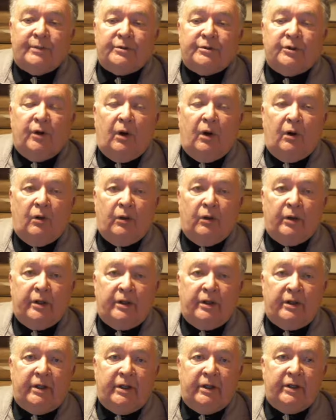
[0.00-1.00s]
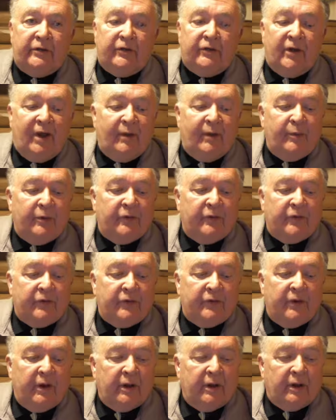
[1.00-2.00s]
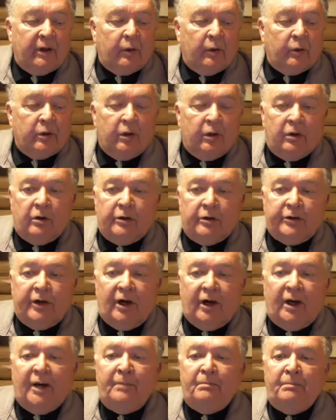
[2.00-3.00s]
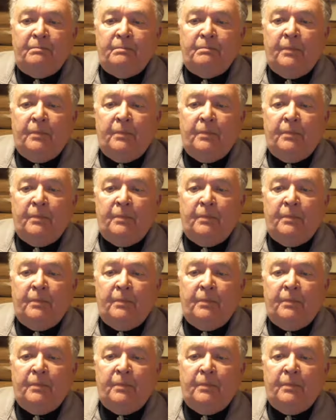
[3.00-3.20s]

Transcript: So I'll look at the assignments that were done on time,